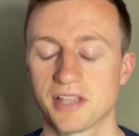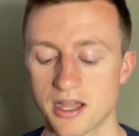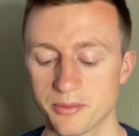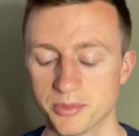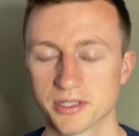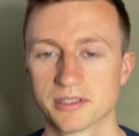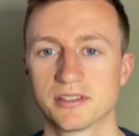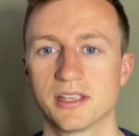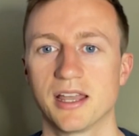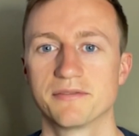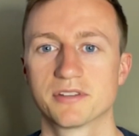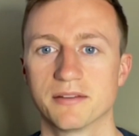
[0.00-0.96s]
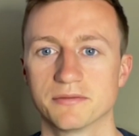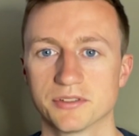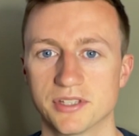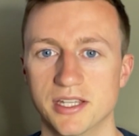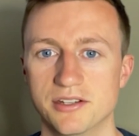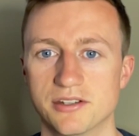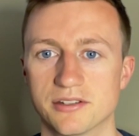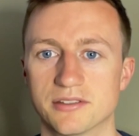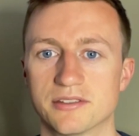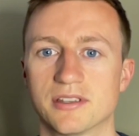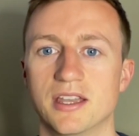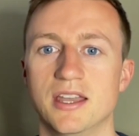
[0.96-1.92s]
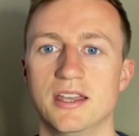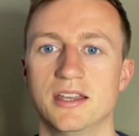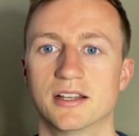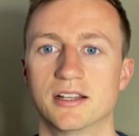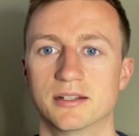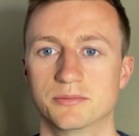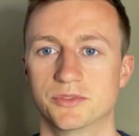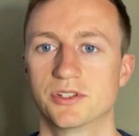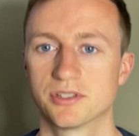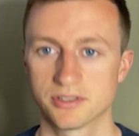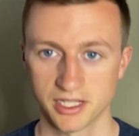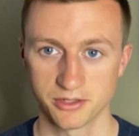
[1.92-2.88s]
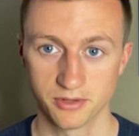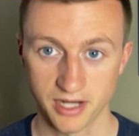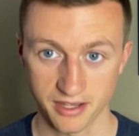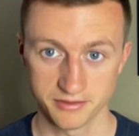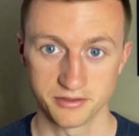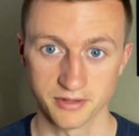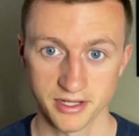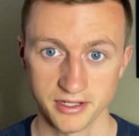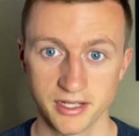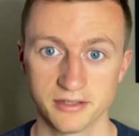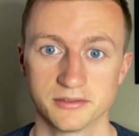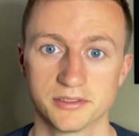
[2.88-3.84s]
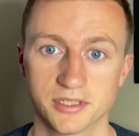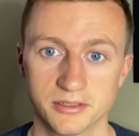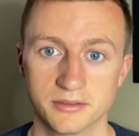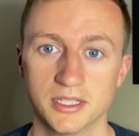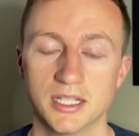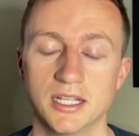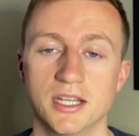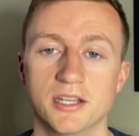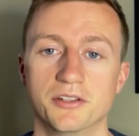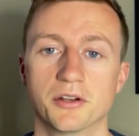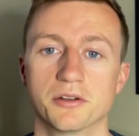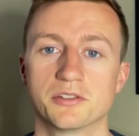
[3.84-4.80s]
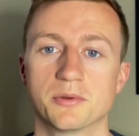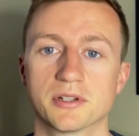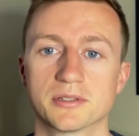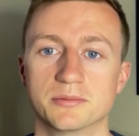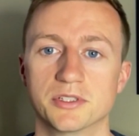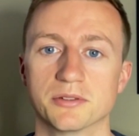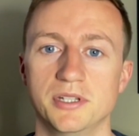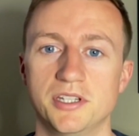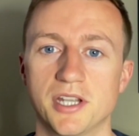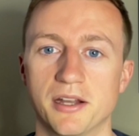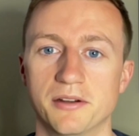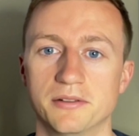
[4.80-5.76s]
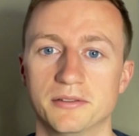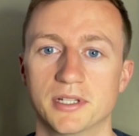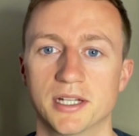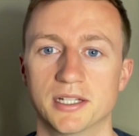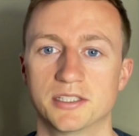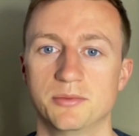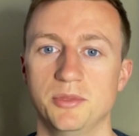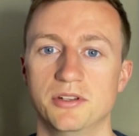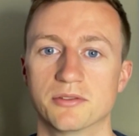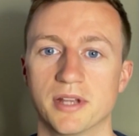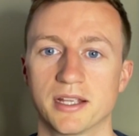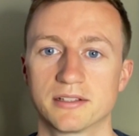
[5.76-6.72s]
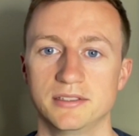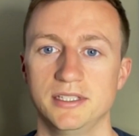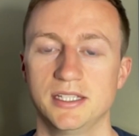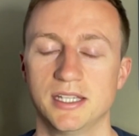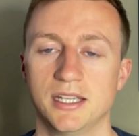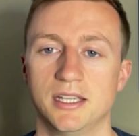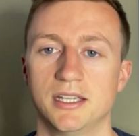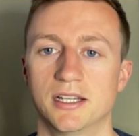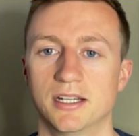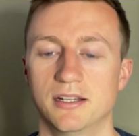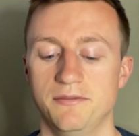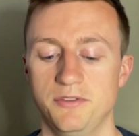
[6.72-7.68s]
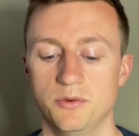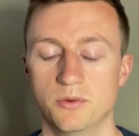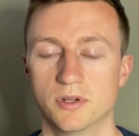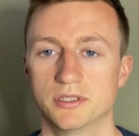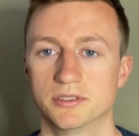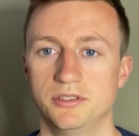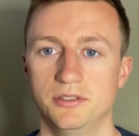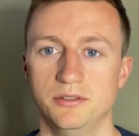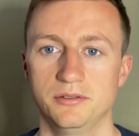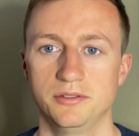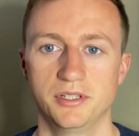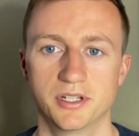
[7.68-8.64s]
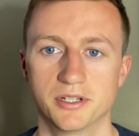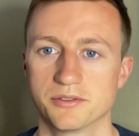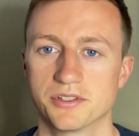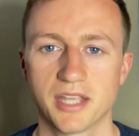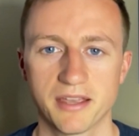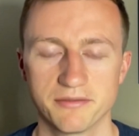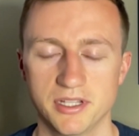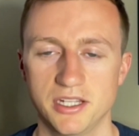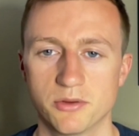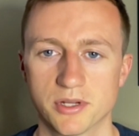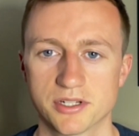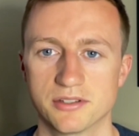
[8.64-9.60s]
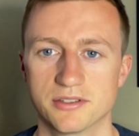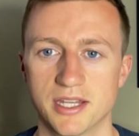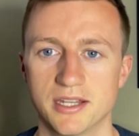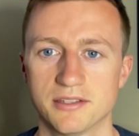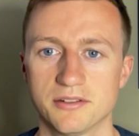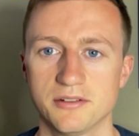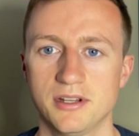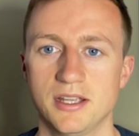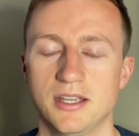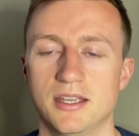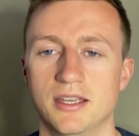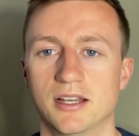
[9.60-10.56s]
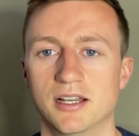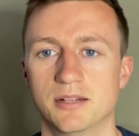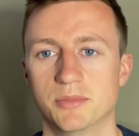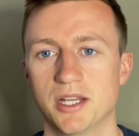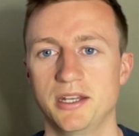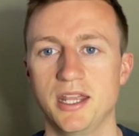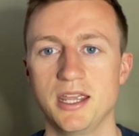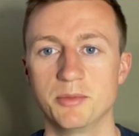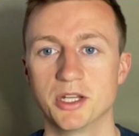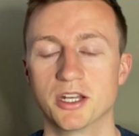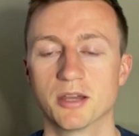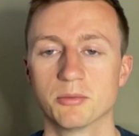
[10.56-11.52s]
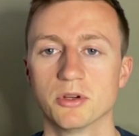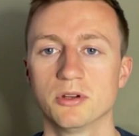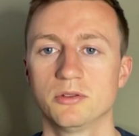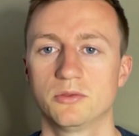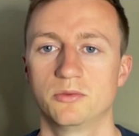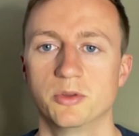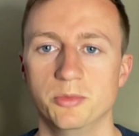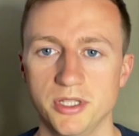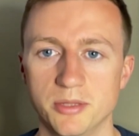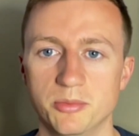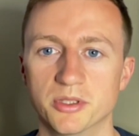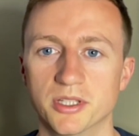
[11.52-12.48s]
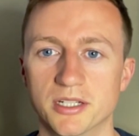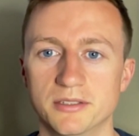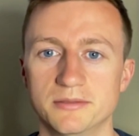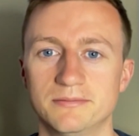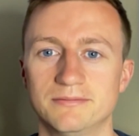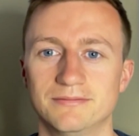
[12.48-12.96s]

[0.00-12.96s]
topics, have conversations, just like we're having right now. So you're always welcome to reach out to me directly if you want to, just have any questions answered. My name and number will be below.